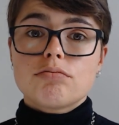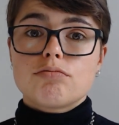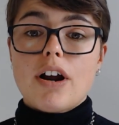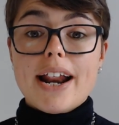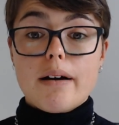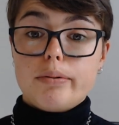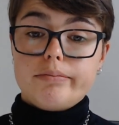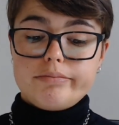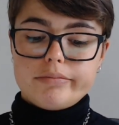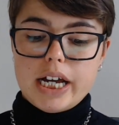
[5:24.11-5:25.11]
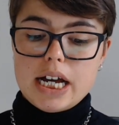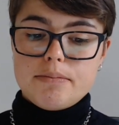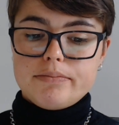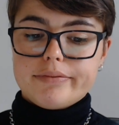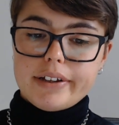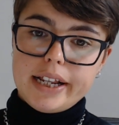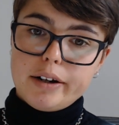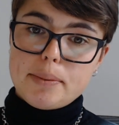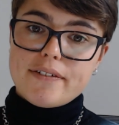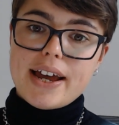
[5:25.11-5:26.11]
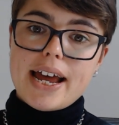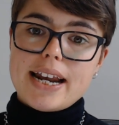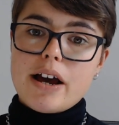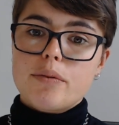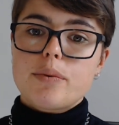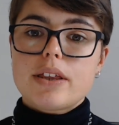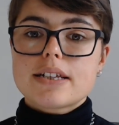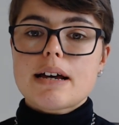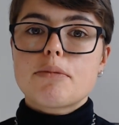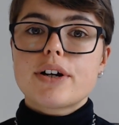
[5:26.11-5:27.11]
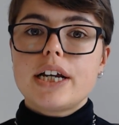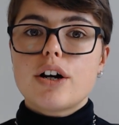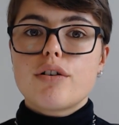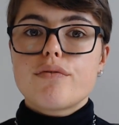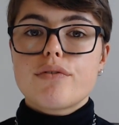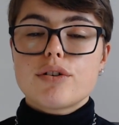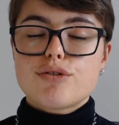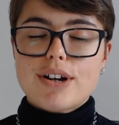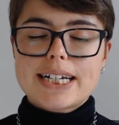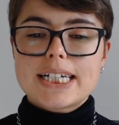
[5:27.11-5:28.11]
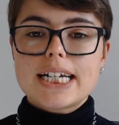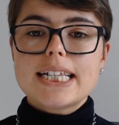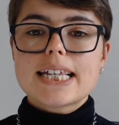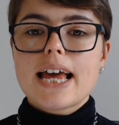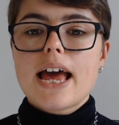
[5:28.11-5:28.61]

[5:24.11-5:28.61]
write up a little bit of a handout with a summary of those strategies.